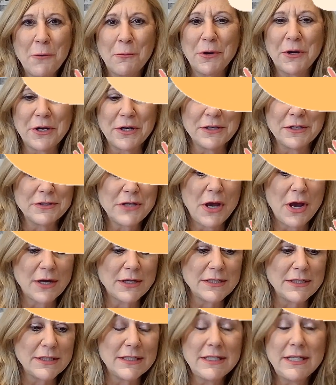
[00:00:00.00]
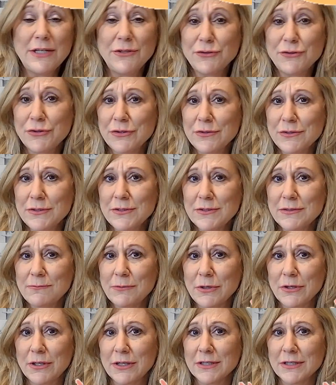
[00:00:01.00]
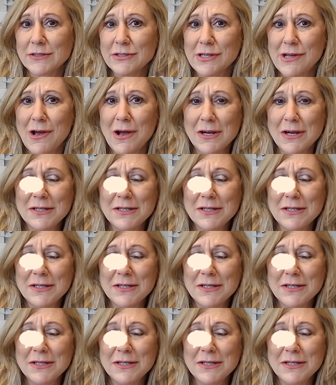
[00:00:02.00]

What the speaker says: We're going to talk to teachers, we're going to talk